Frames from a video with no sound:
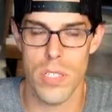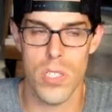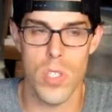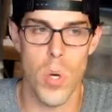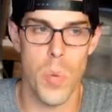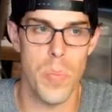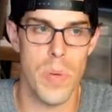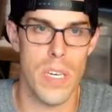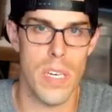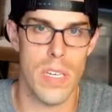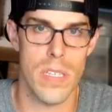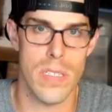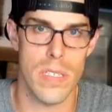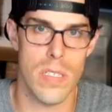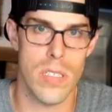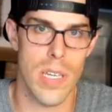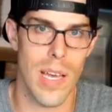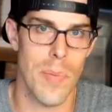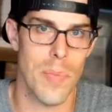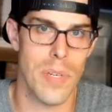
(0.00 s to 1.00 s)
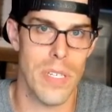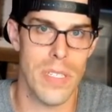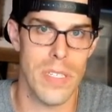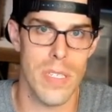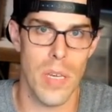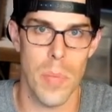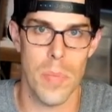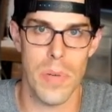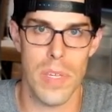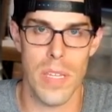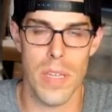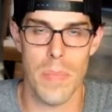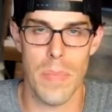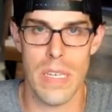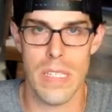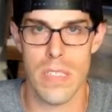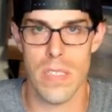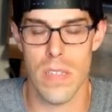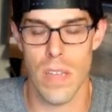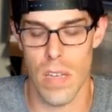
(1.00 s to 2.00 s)
Snow Peak is a Japanese company that
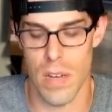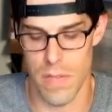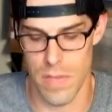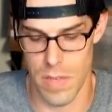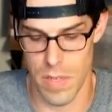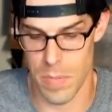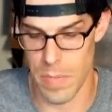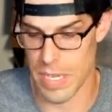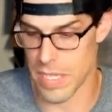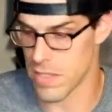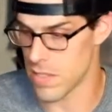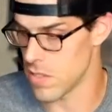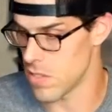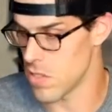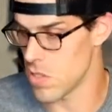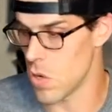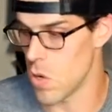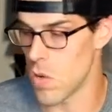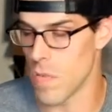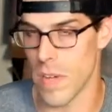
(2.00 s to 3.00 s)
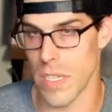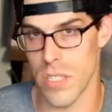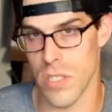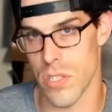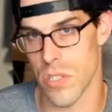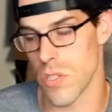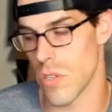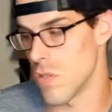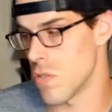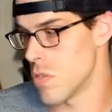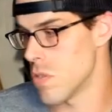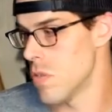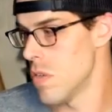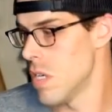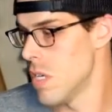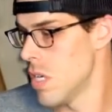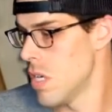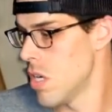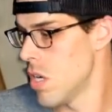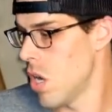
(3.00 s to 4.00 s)
makes it makes the stove I just showed you.
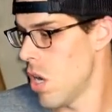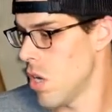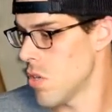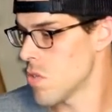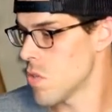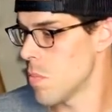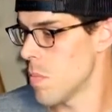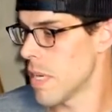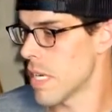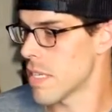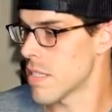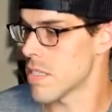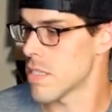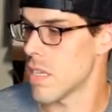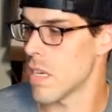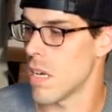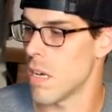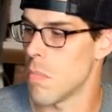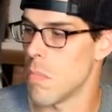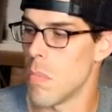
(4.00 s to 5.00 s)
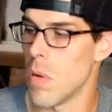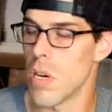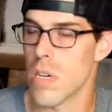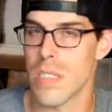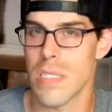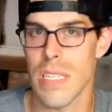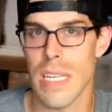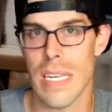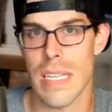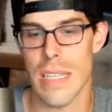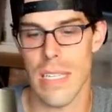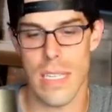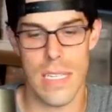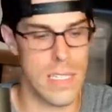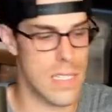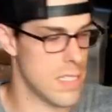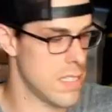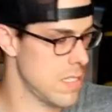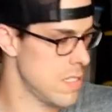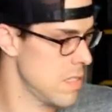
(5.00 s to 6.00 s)
Also makes mugs like
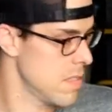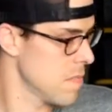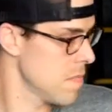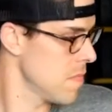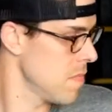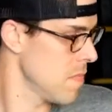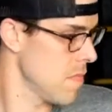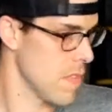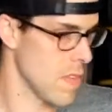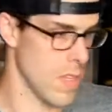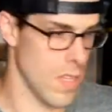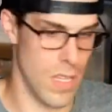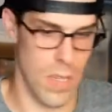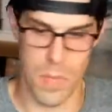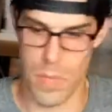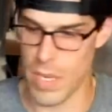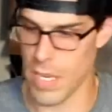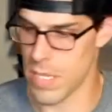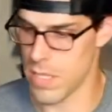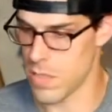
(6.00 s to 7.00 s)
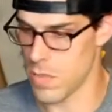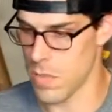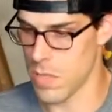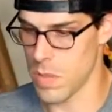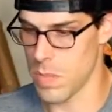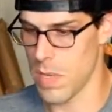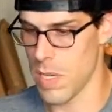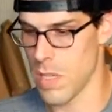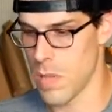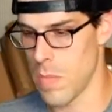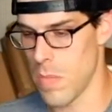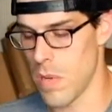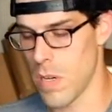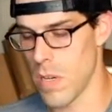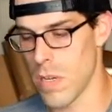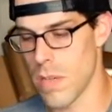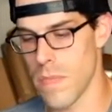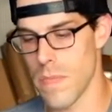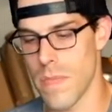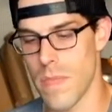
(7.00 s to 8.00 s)
this. It makes, where's my other
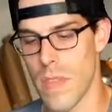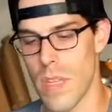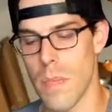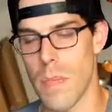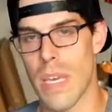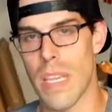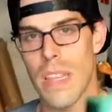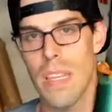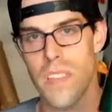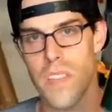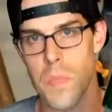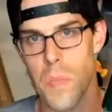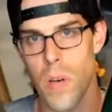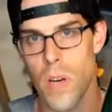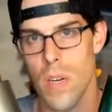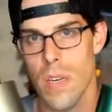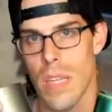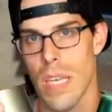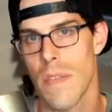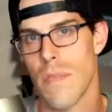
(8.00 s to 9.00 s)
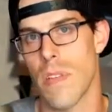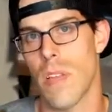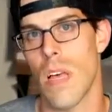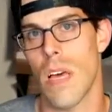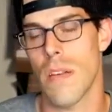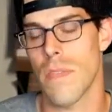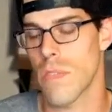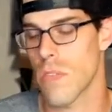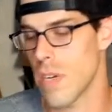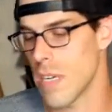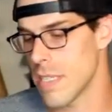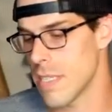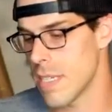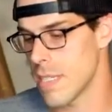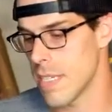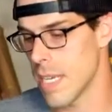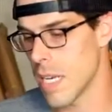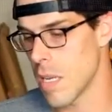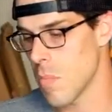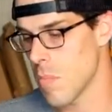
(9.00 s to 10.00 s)
mug? It made this mug. They have a lot of great
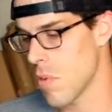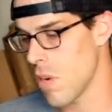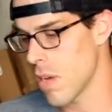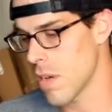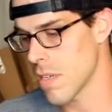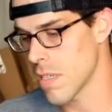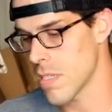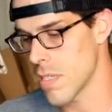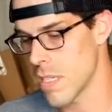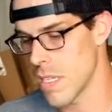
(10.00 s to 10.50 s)
titanium products.